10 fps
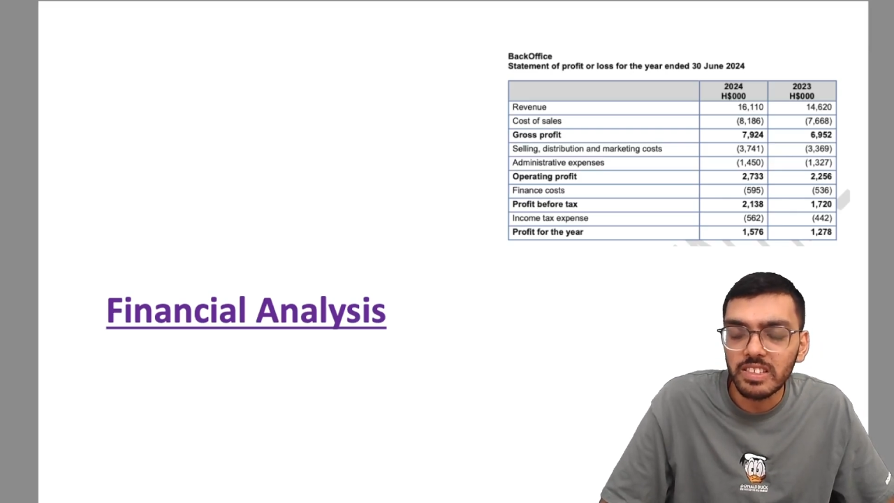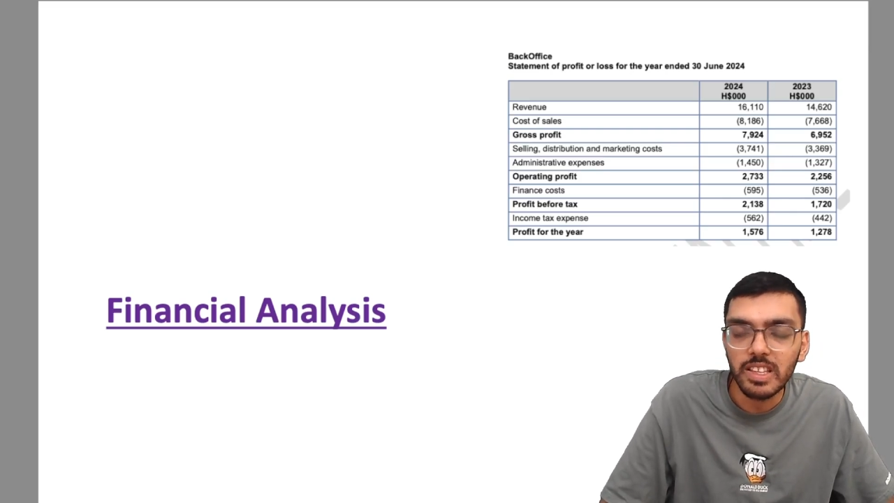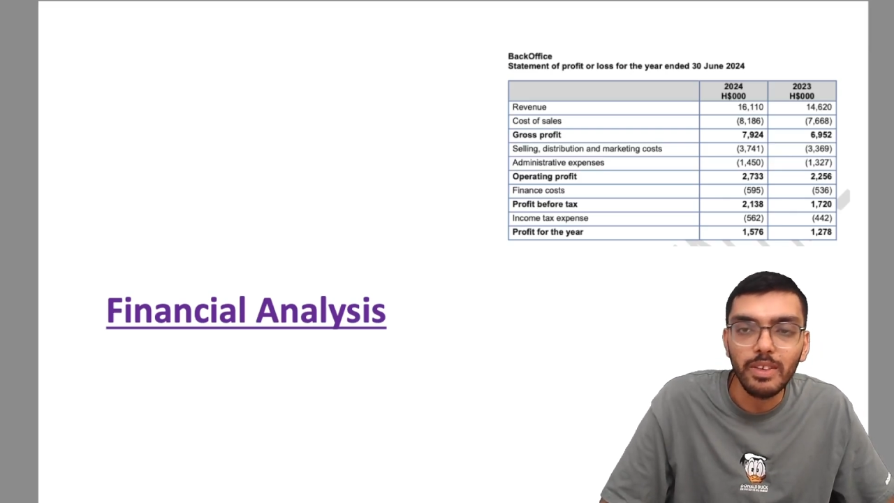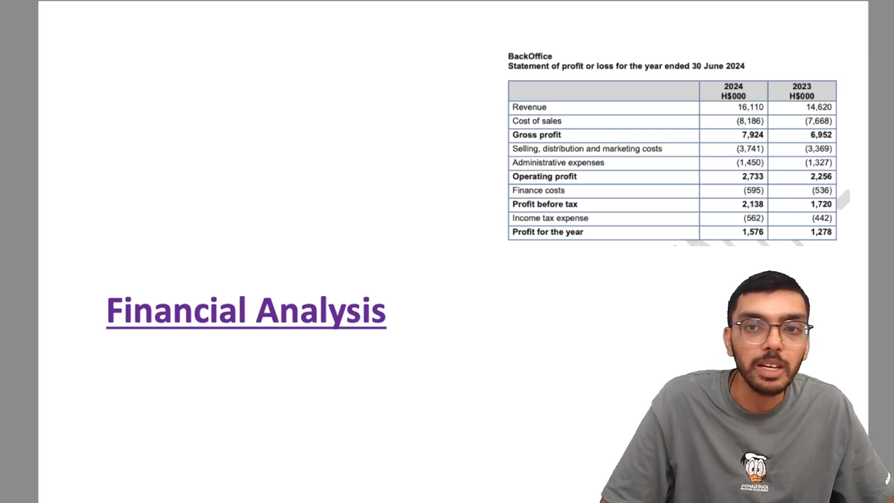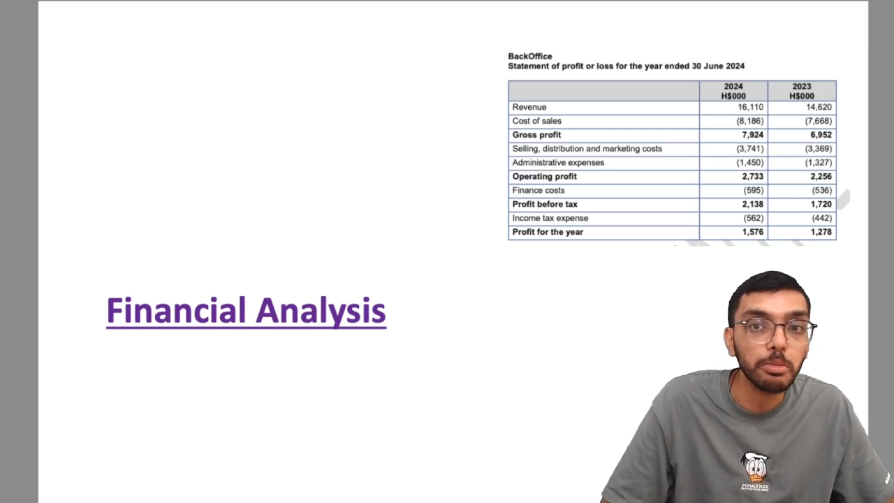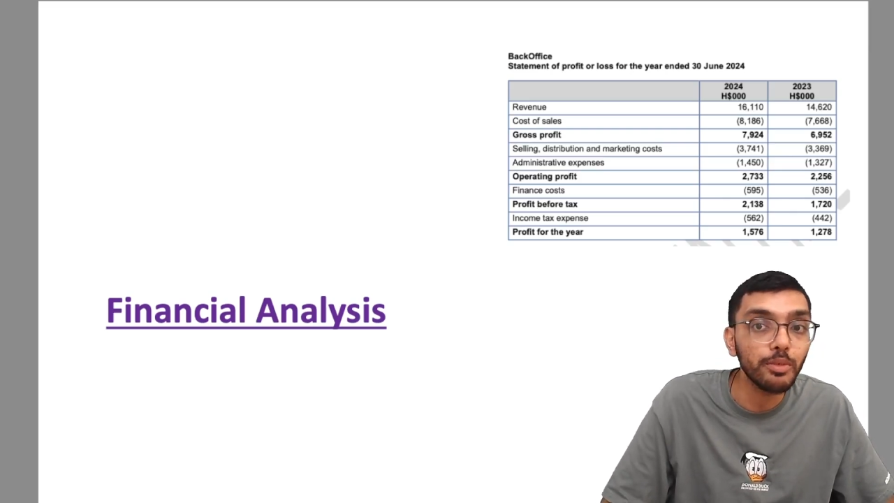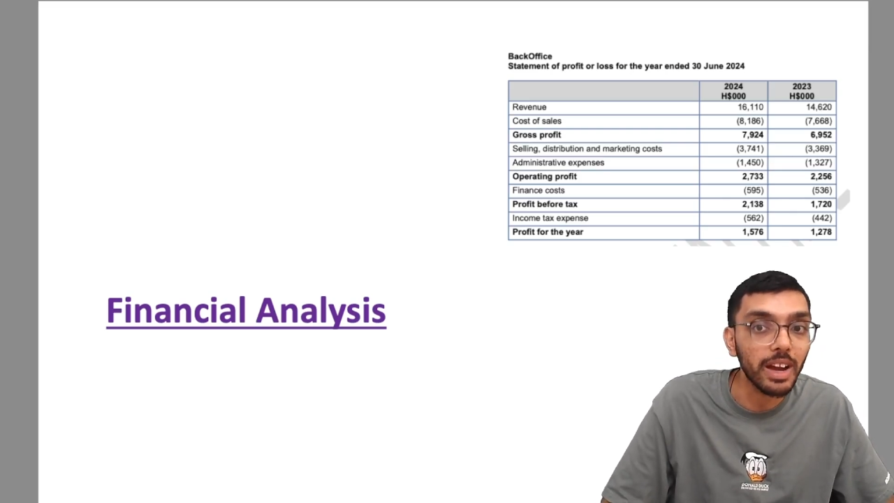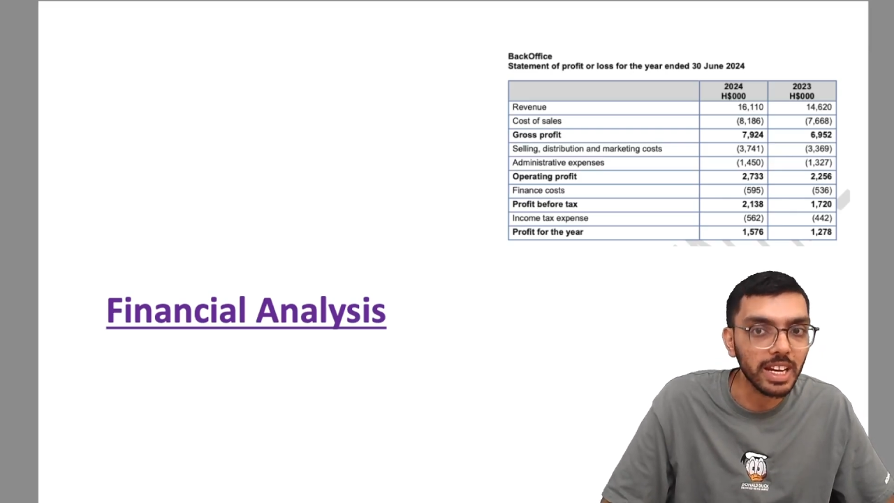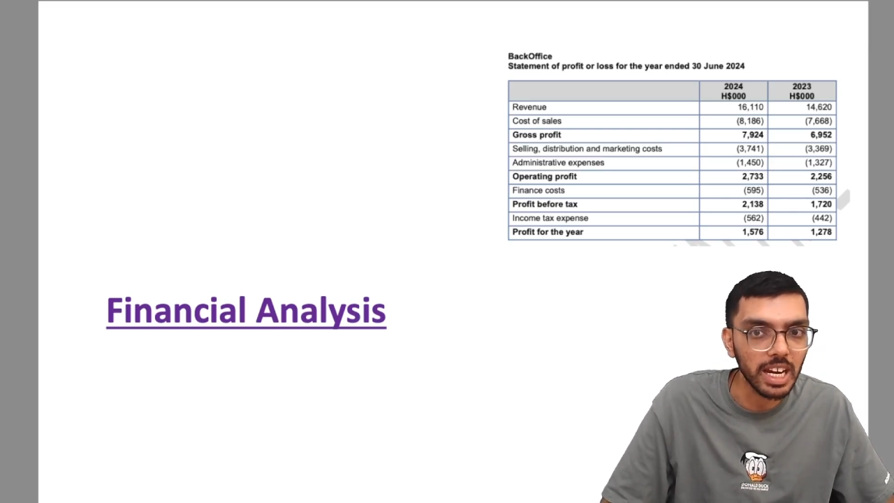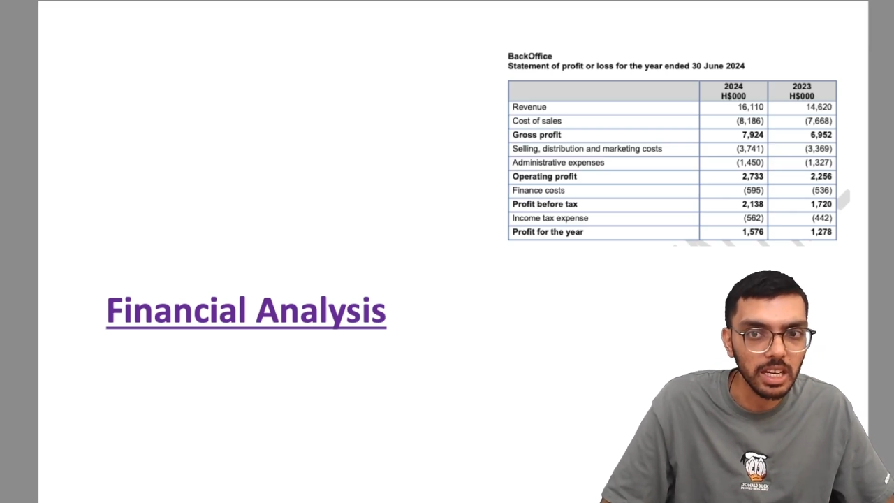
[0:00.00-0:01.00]
they went up to
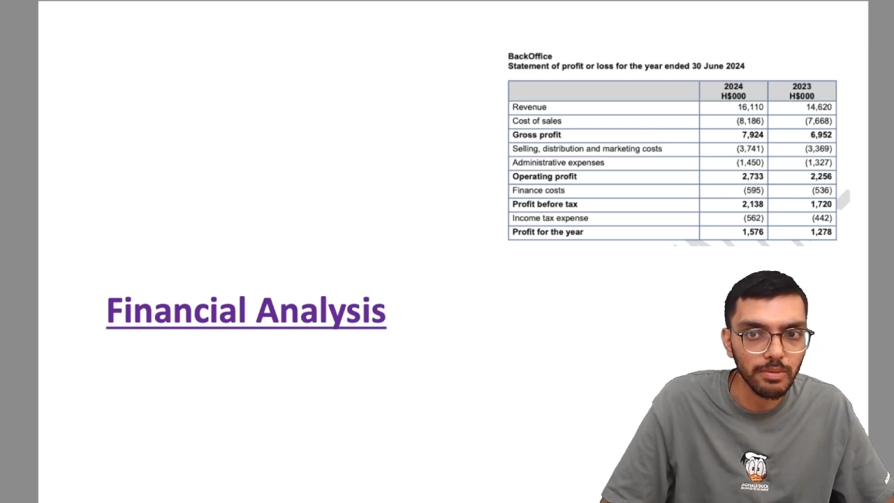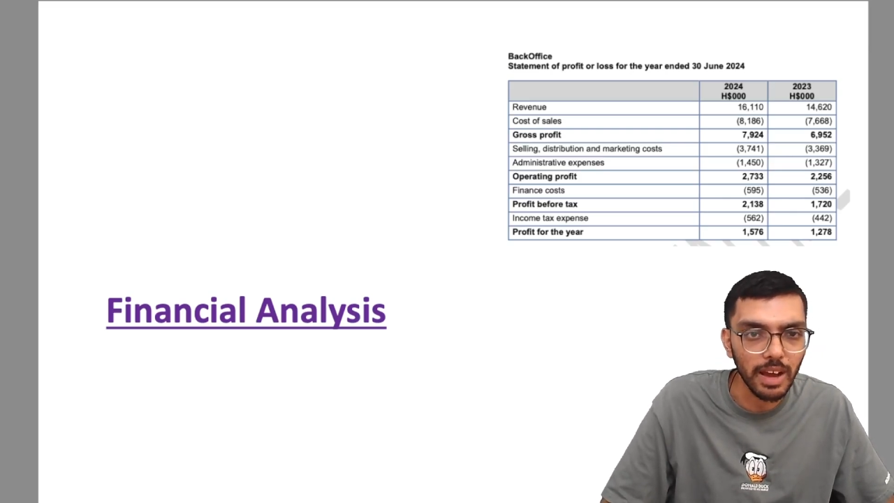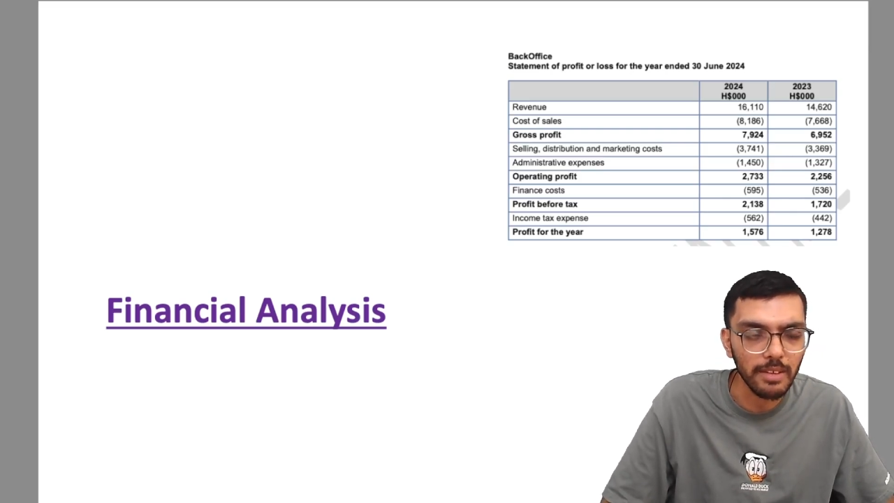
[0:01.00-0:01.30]
595.